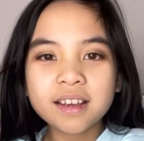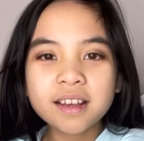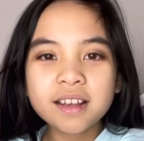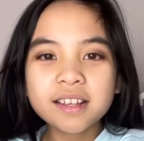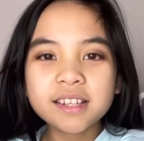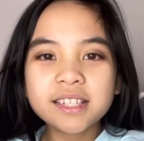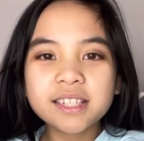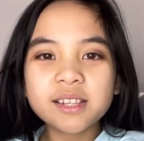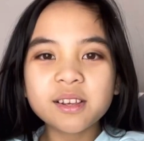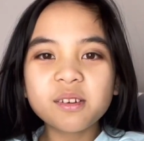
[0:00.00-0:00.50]

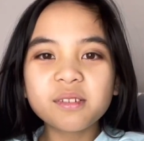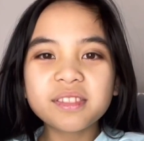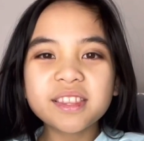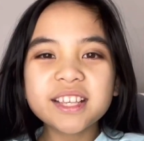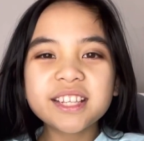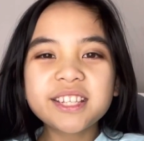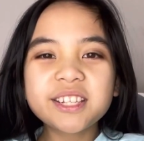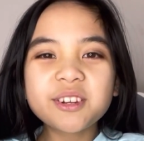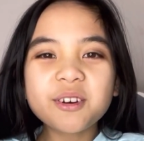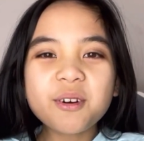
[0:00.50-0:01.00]
So
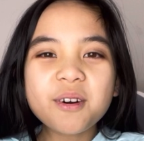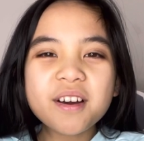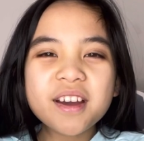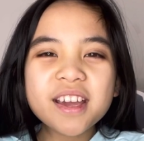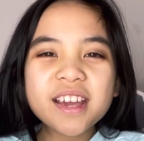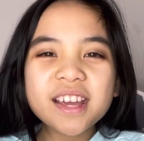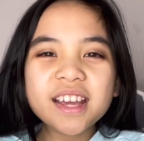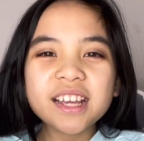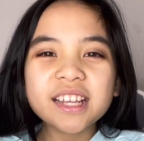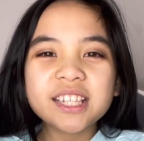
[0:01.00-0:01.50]
this
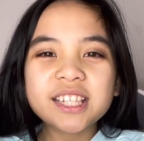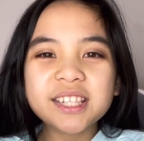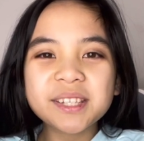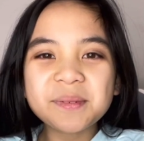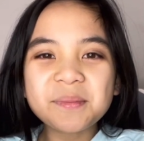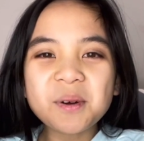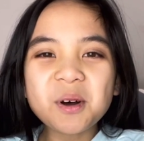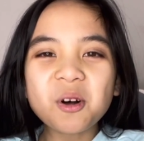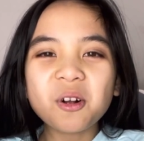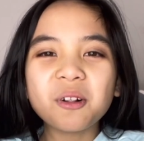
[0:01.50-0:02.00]
toy is
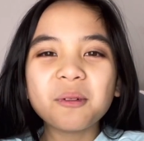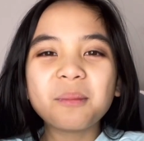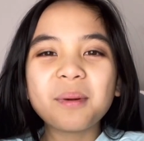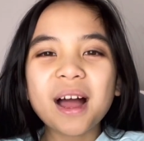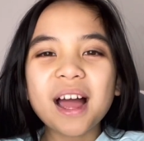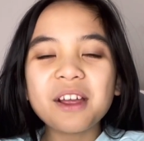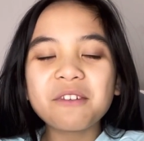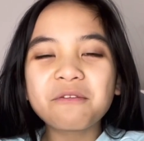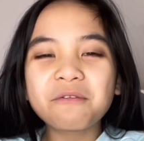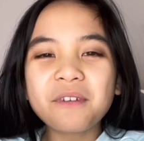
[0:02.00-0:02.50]
small, but
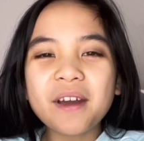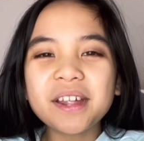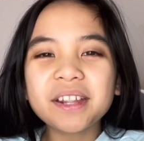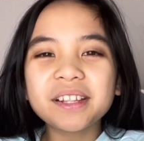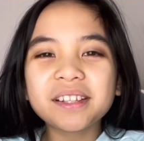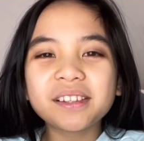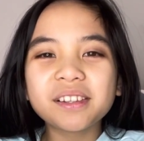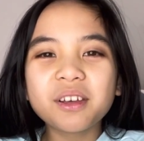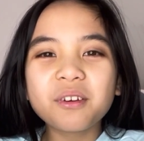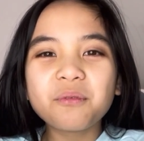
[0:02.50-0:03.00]
I fell
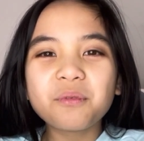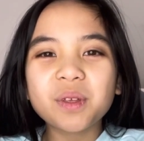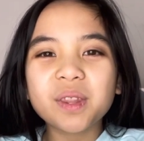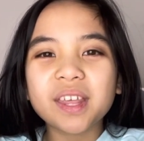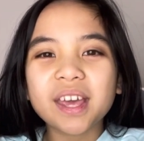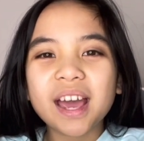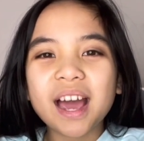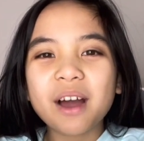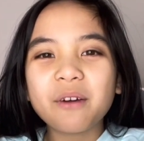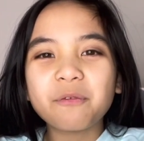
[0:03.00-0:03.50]
in love with it
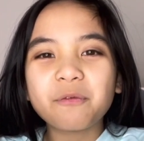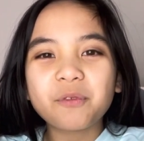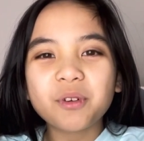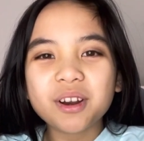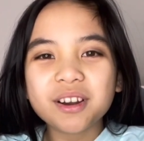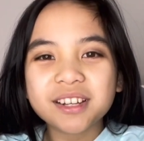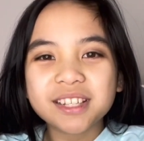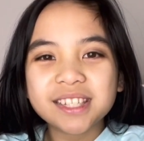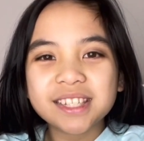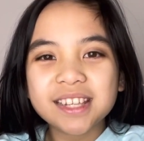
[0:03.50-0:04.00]
at
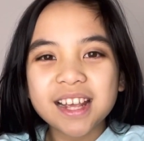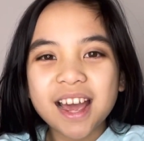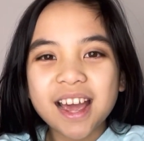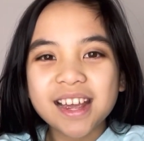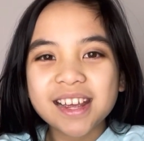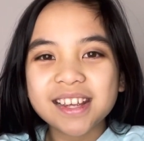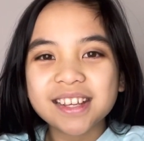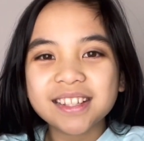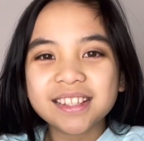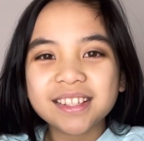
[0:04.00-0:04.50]
first
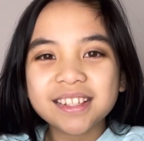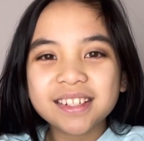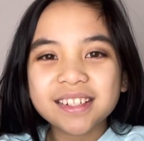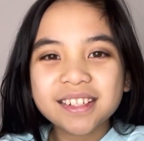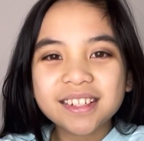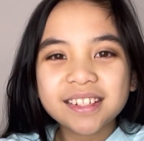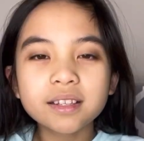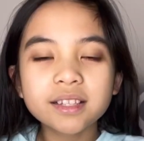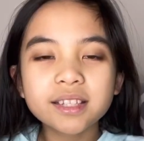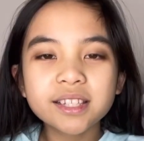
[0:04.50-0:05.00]
sight.
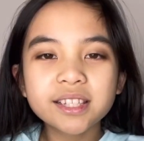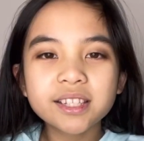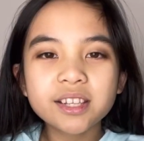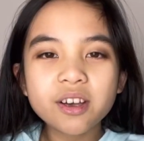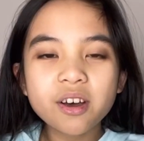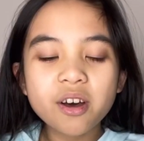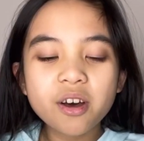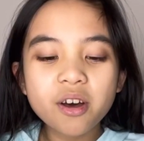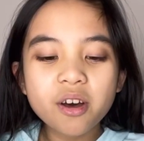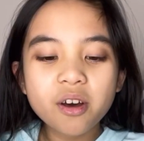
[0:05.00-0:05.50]

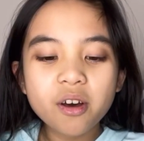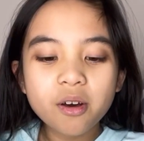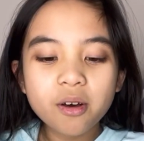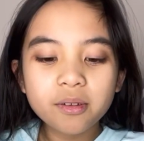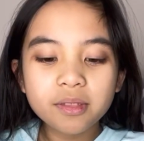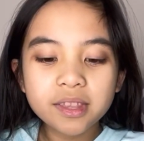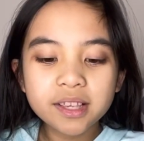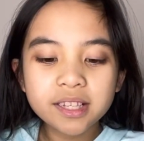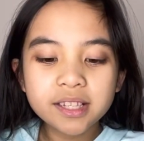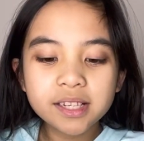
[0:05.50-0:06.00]

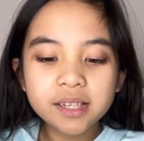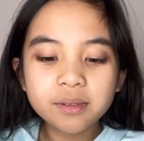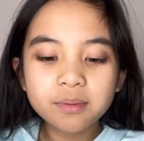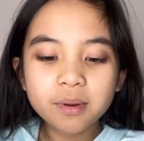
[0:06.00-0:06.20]
So this is